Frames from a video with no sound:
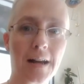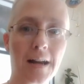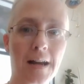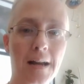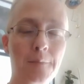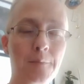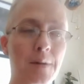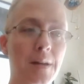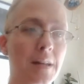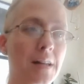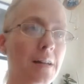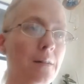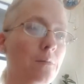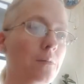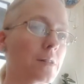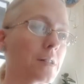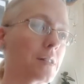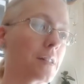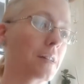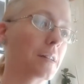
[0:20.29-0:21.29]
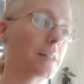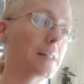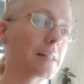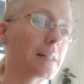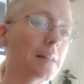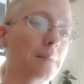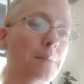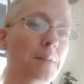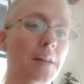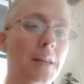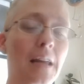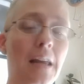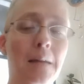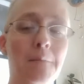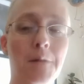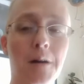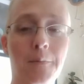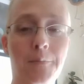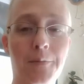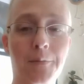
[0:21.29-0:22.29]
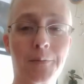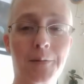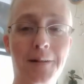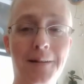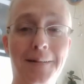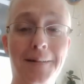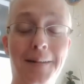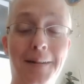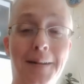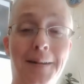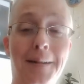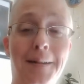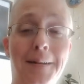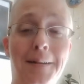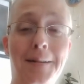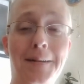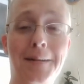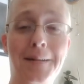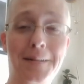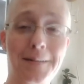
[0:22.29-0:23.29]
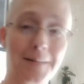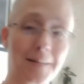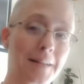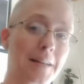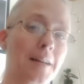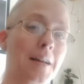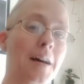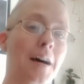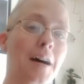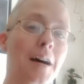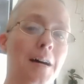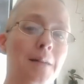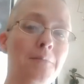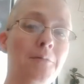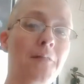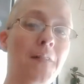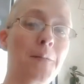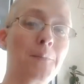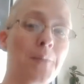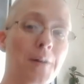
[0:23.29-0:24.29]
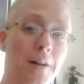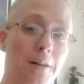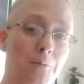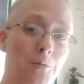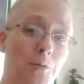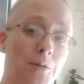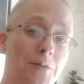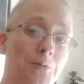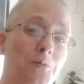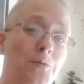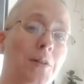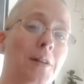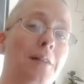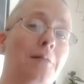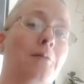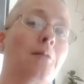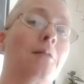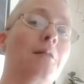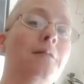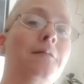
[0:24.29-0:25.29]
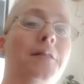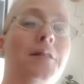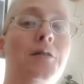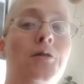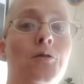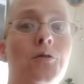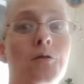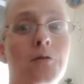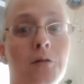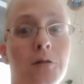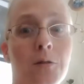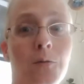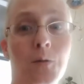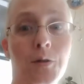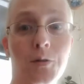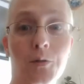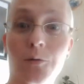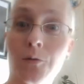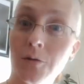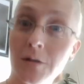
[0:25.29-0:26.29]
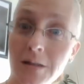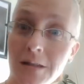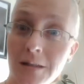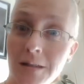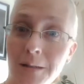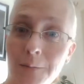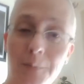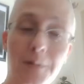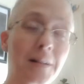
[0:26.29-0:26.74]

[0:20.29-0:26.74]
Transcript: I mean, it was like something came up and went, haha, I'm a vampire, I'm going to take all of it and you're going to want to go to sleep.